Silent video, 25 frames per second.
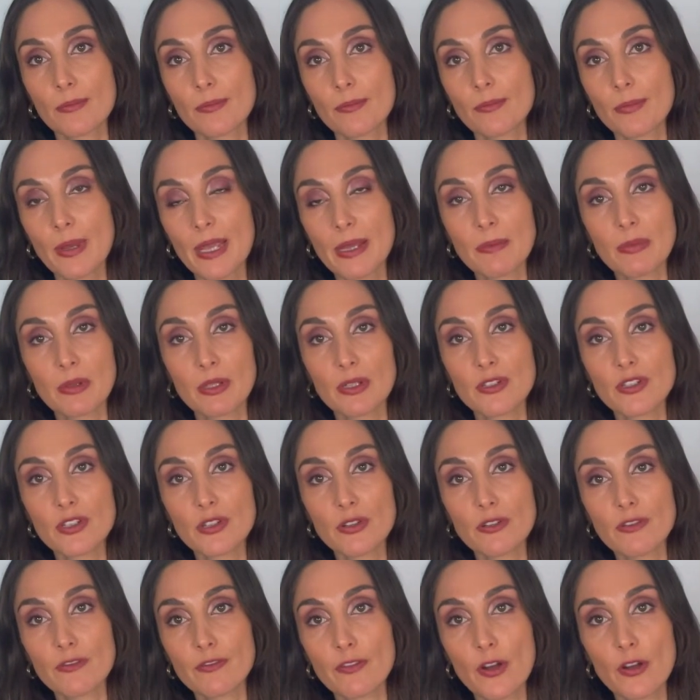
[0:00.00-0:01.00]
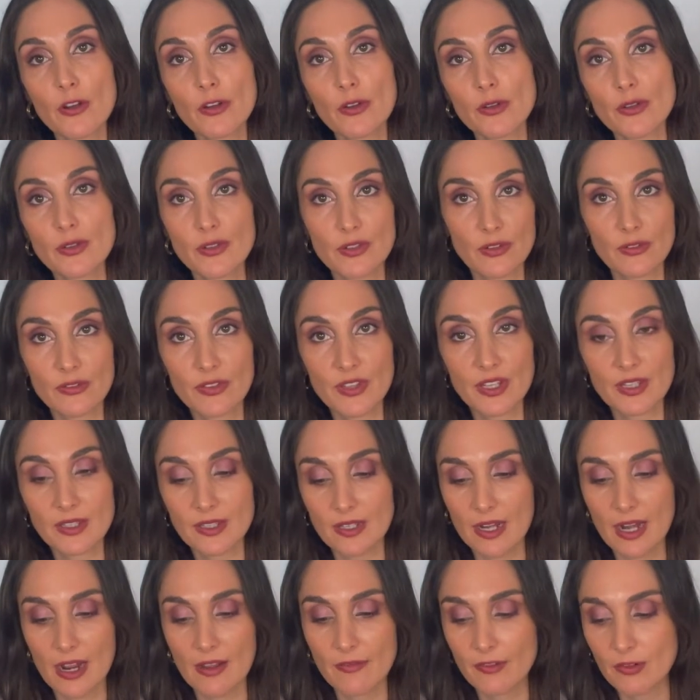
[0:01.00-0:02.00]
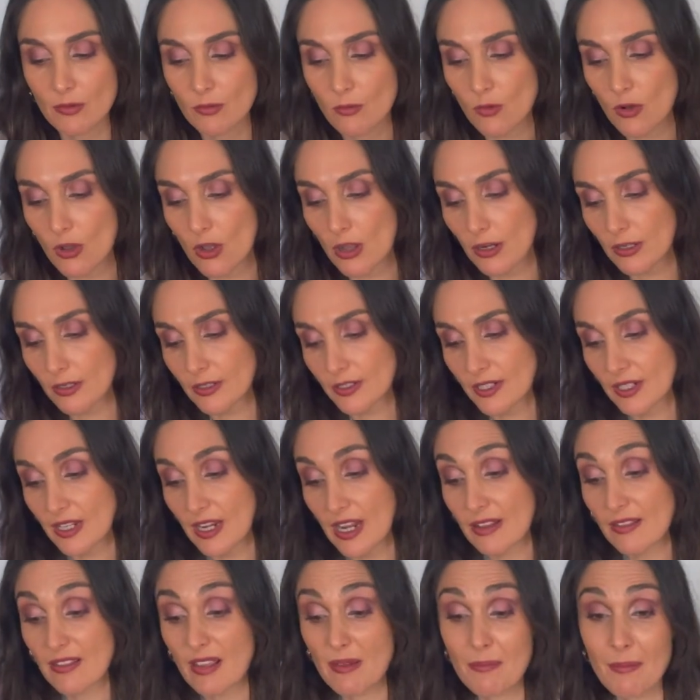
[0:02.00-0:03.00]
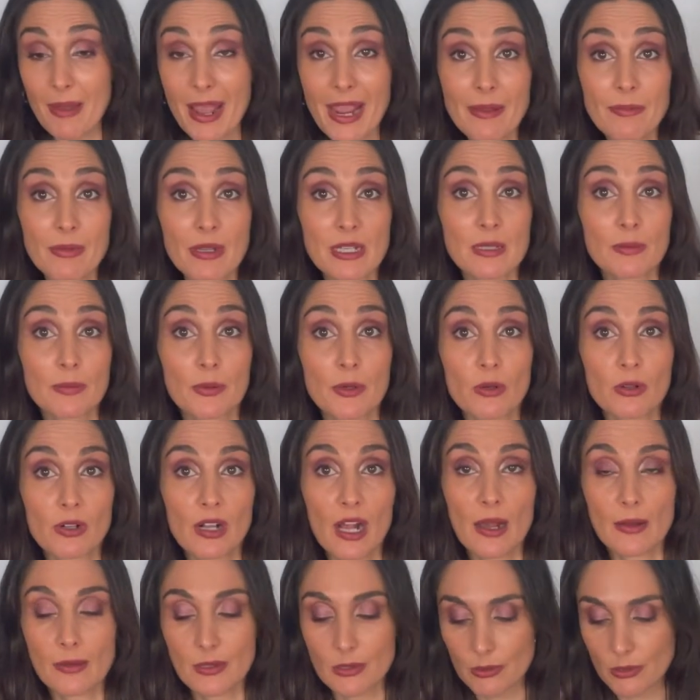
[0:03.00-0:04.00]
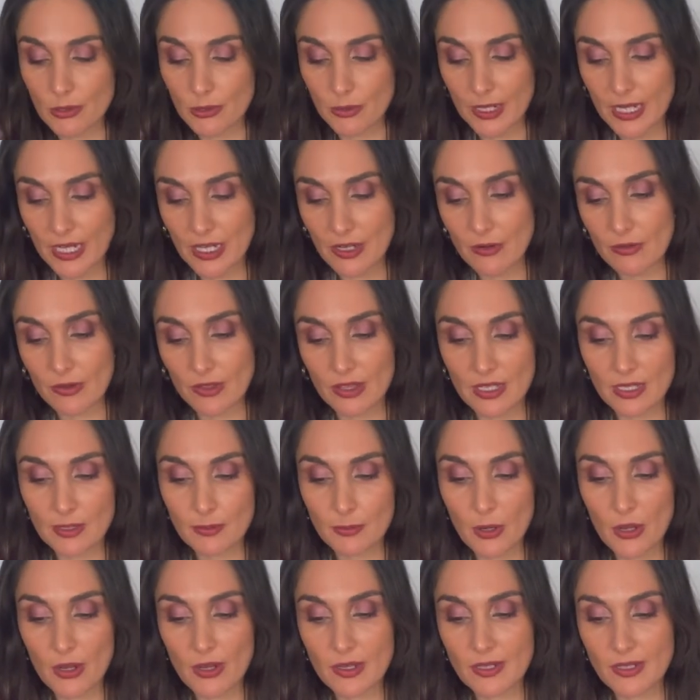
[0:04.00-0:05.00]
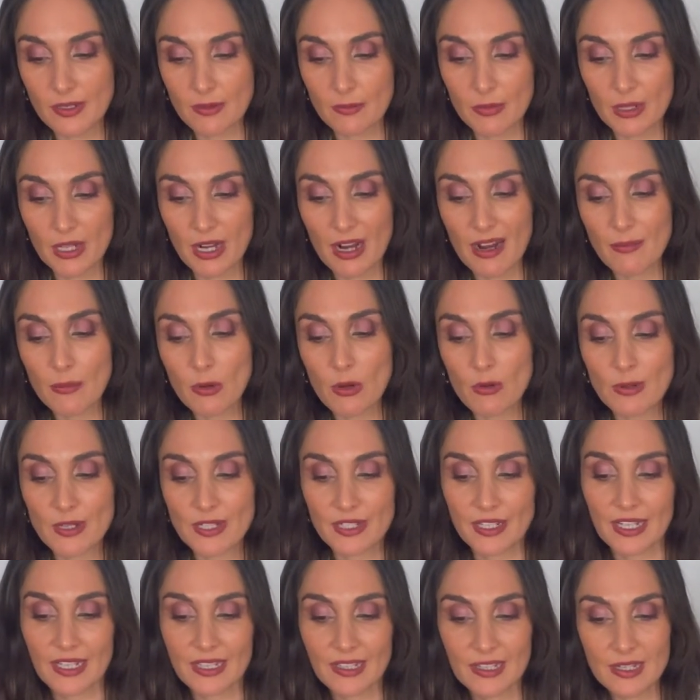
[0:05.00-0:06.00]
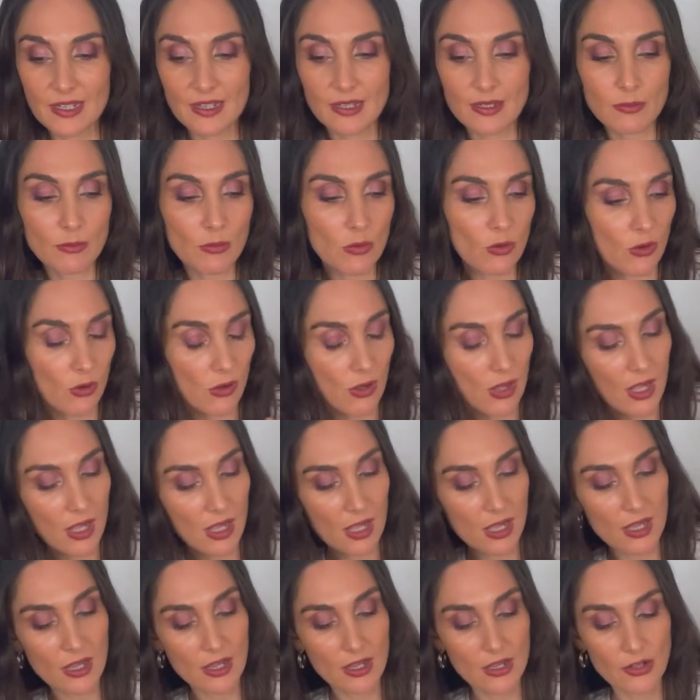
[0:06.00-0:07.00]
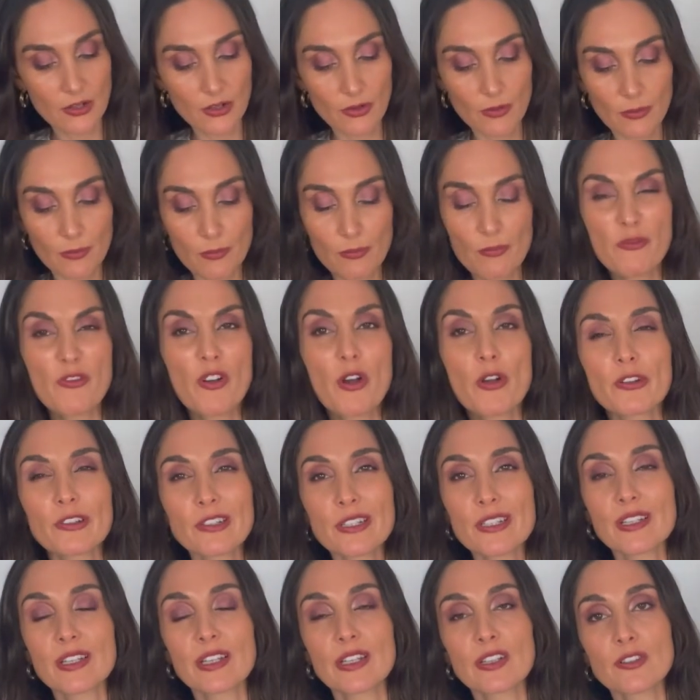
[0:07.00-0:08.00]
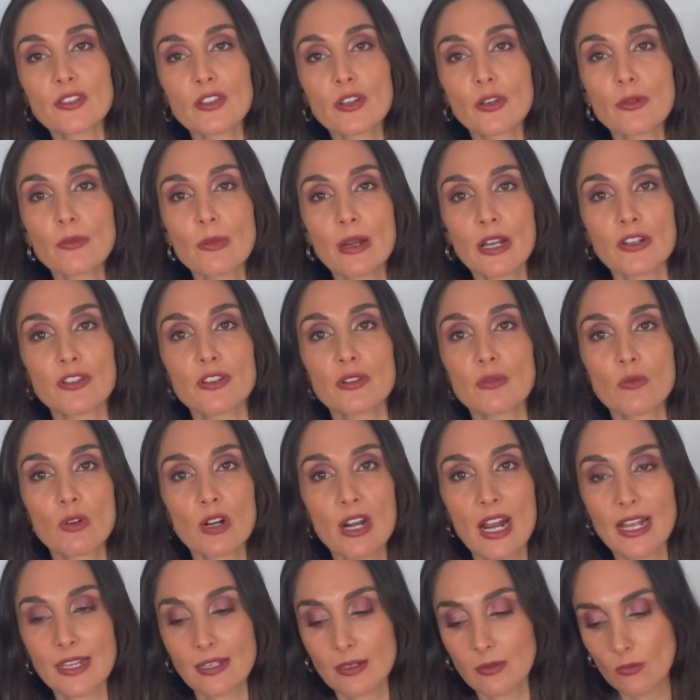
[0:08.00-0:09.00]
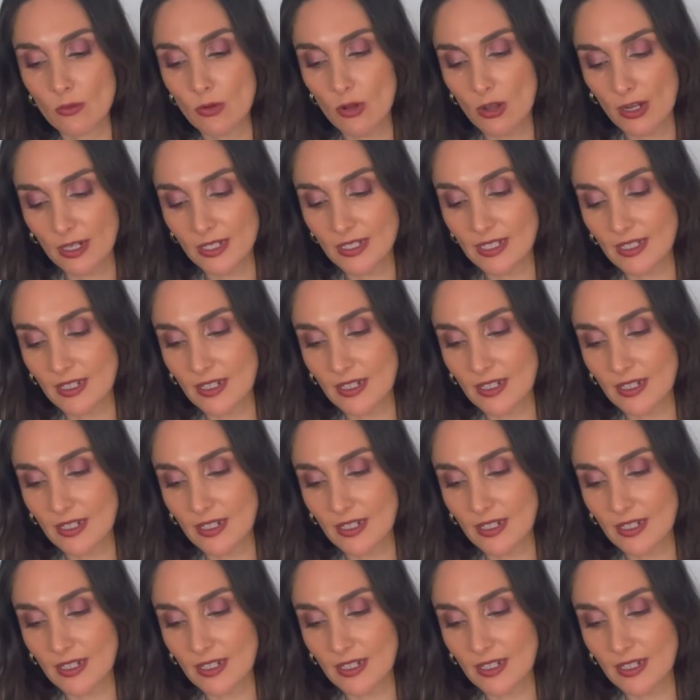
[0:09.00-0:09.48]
people are too focused on things that haven't worked. There may be spilt cups between you and this person, but I'm almost getting this is more focusing too much on what hasn't worked